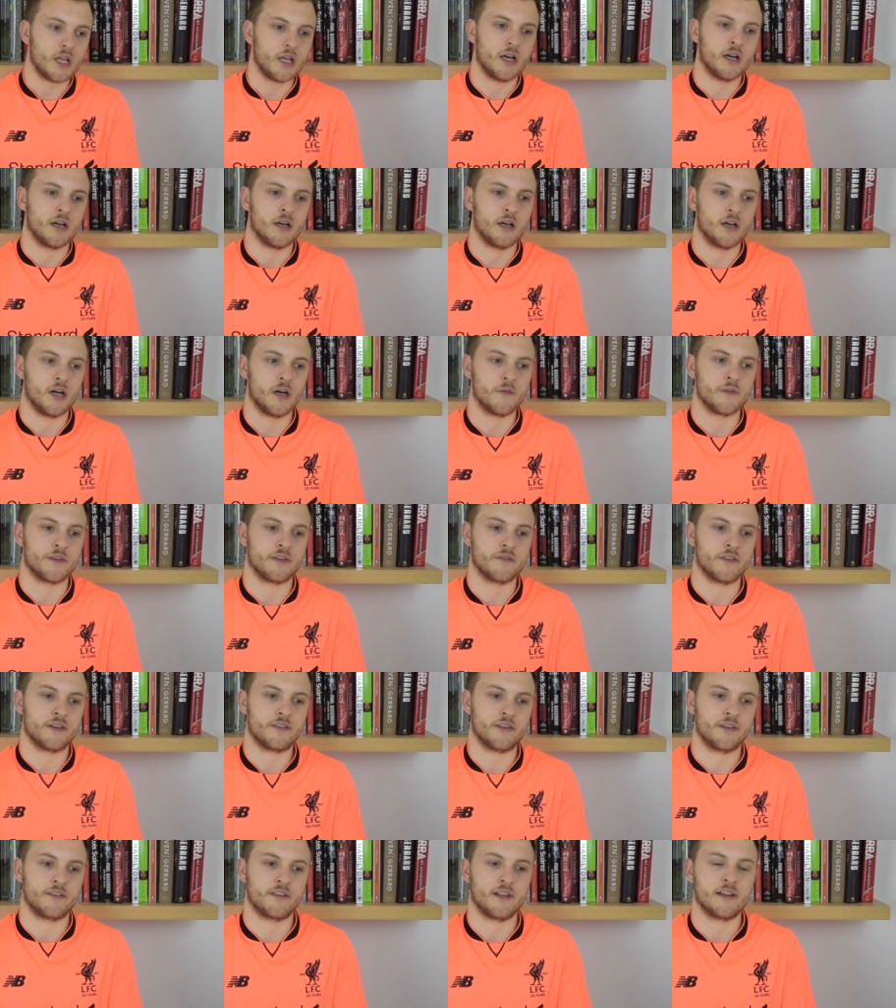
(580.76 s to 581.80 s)
uh, obviously
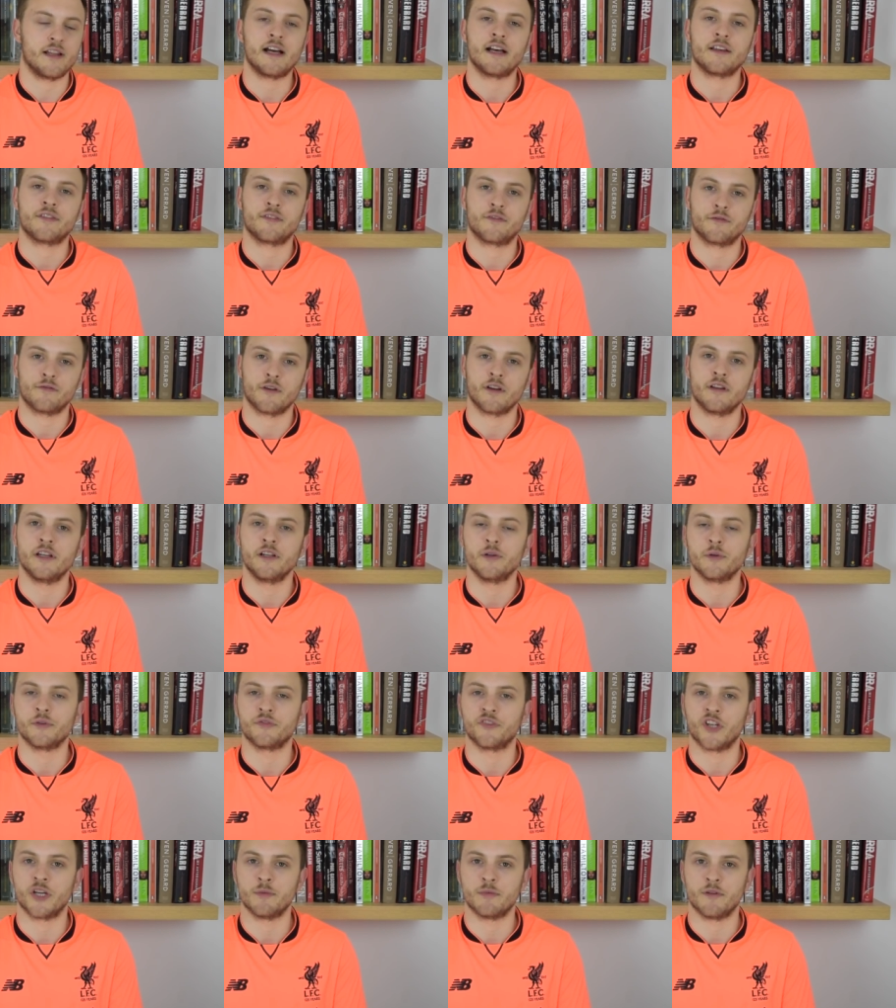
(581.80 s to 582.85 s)
this is the last friendly
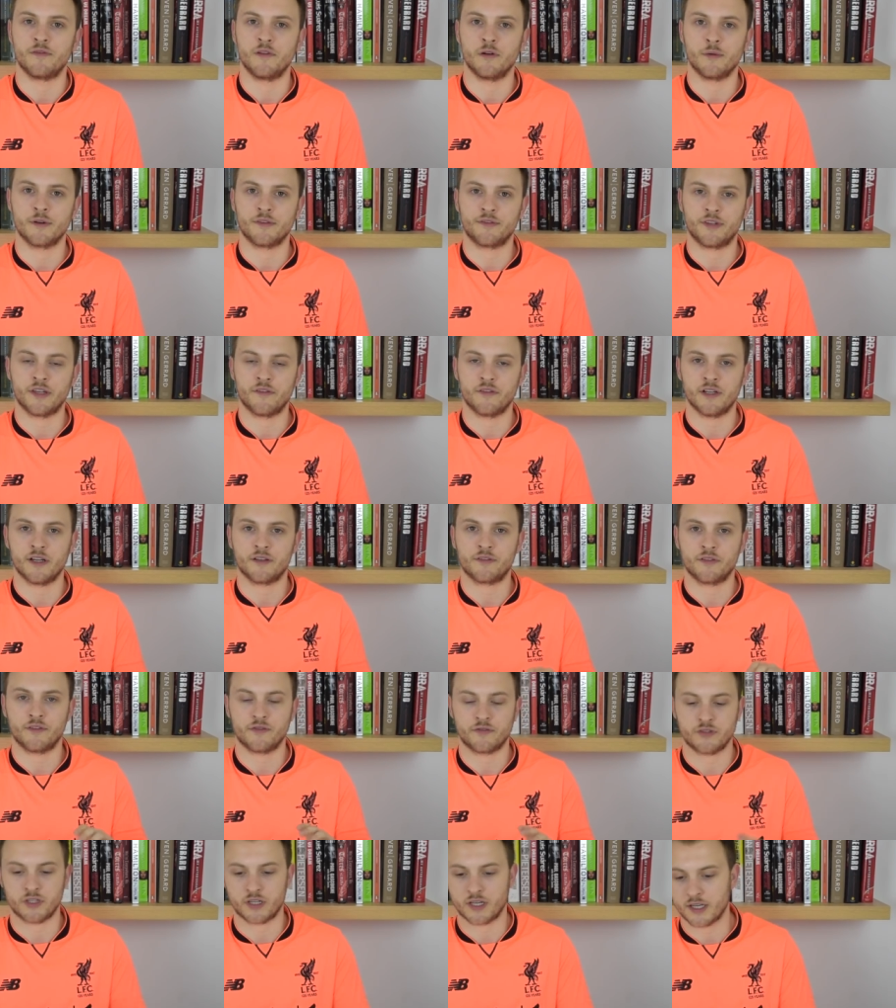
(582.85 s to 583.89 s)
also before we see the likes
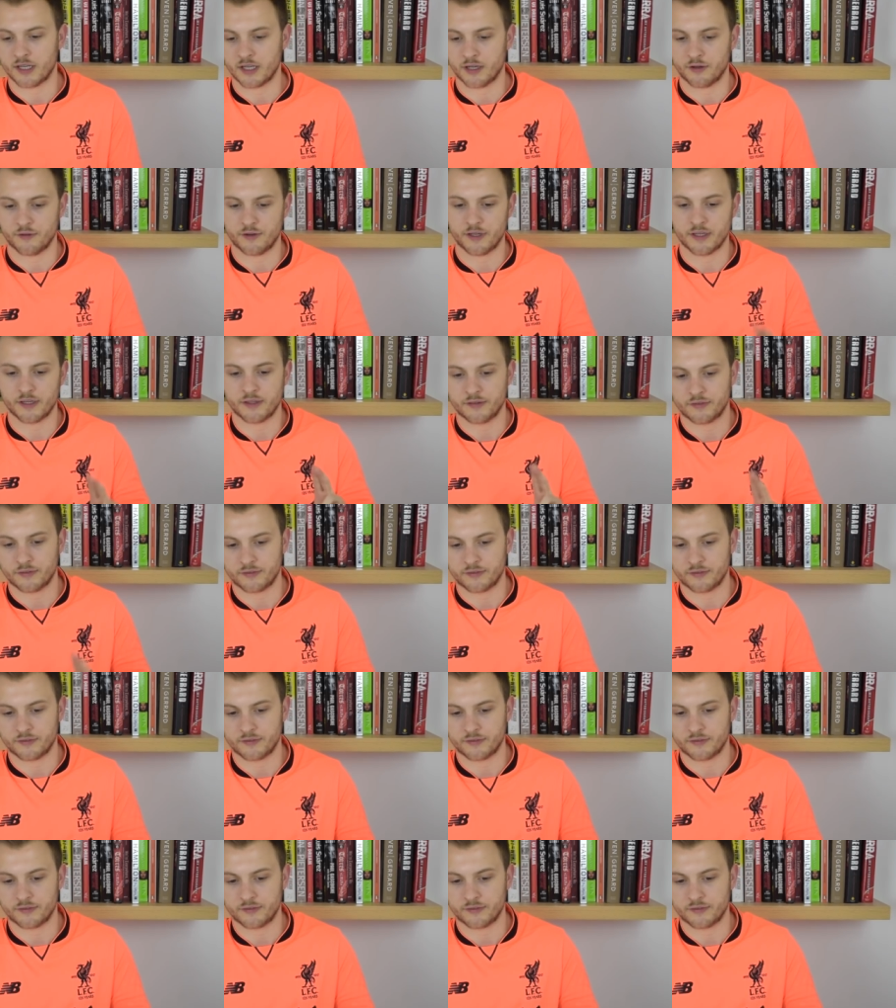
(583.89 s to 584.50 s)
of Shaqiri,